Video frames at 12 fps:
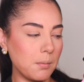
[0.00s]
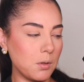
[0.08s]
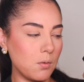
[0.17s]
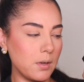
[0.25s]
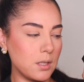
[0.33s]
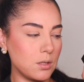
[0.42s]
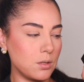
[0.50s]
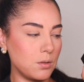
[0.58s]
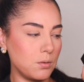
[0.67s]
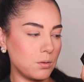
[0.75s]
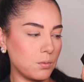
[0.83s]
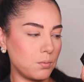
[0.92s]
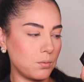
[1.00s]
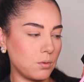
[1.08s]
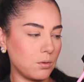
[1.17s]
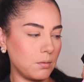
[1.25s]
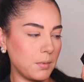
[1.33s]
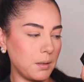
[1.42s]
going to
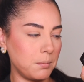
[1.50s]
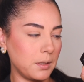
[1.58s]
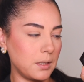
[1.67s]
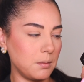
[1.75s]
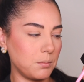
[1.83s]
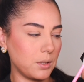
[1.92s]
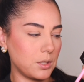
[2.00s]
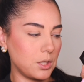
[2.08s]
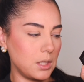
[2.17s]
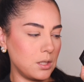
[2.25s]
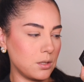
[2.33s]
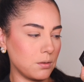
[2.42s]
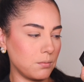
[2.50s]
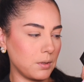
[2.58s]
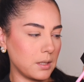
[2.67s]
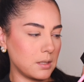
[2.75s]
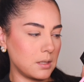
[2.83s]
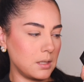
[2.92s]
twirl my blending brush into
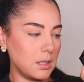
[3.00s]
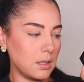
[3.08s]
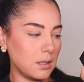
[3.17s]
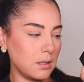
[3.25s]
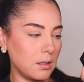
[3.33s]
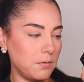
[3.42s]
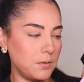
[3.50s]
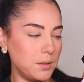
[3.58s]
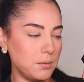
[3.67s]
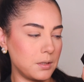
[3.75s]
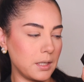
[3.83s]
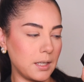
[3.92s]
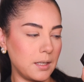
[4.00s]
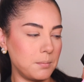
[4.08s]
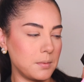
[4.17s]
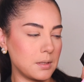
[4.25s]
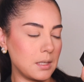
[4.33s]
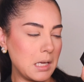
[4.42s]
Rustic a few
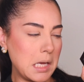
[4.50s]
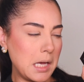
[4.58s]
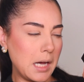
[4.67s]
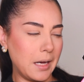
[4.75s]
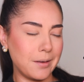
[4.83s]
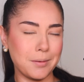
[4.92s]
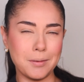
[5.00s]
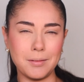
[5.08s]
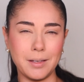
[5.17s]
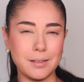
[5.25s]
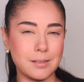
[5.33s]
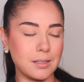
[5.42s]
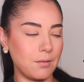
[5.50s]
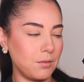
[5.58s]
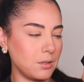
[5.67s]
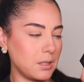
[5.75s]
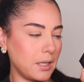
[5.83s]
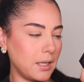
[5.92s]
times. I don't know, like several
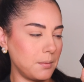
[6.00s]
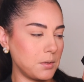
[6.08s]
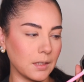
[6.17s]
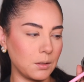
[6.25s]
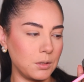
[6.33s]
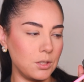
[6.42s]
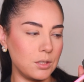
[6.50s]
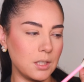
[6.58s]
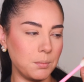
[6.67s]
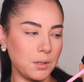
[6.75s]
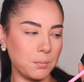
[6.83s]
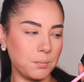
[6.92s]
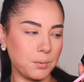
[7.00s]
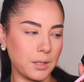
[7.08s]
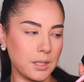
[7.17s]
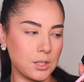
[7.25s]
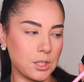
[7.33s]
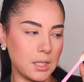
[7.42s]
times. When you dip your
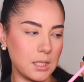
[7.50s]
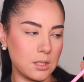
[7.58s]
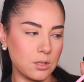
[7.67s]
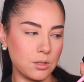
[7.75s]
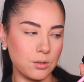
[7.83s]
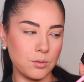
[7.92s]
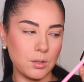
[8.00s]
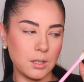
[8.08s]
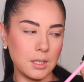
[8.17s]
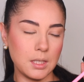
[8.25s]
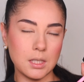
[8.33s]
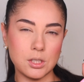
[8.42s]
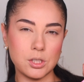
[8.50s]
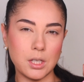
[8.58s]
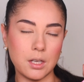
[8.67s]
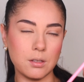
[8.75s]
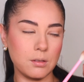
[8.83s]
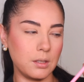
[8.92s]
brush into the
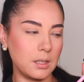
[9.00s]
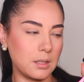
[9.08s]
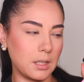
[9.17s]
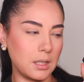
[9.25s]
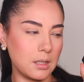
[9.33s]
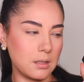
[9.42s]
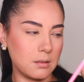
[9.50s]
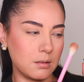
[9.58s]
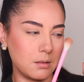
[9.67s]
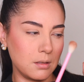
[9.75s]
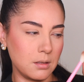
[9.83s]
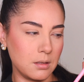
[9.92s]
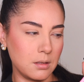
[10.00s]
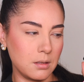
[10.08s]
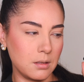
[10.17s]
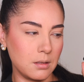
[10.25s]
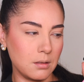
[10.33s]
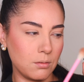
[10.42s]
shadow in like
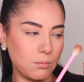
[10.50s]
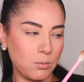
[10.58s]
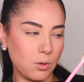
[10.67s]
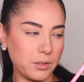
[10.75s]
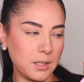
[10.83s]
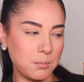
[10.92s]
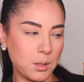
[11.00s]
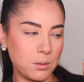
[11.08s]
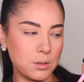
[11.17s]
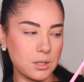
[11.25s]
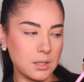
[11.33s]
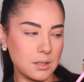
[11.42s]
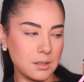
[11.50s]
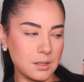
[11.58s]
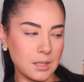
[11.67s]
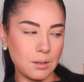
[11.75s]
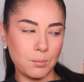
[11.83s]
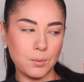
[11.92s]
rolling motions,
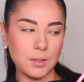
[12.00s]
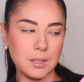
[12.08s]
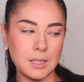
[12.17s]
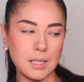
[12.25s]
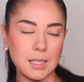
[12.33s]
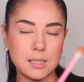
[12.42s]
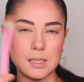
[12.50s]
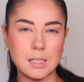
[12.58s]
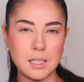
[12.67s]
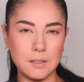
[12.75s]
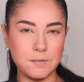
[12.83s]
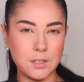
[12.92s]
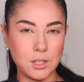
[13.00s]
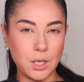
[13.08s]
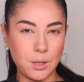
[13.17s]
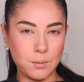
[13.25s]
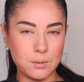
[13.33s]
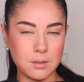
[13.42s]
it really gets an even
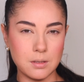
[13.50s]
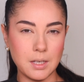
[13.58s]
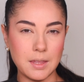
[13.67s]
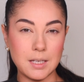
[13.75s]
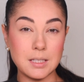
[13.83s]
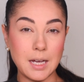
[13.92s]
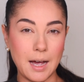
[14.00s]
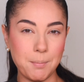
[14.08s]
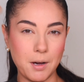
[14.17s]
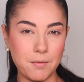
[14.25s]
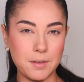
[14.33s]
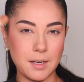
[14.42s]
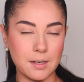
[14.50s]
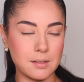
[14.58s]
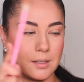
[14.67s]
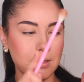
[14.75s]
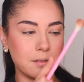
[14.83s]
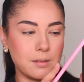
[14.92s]
coat, and then tap off the excess.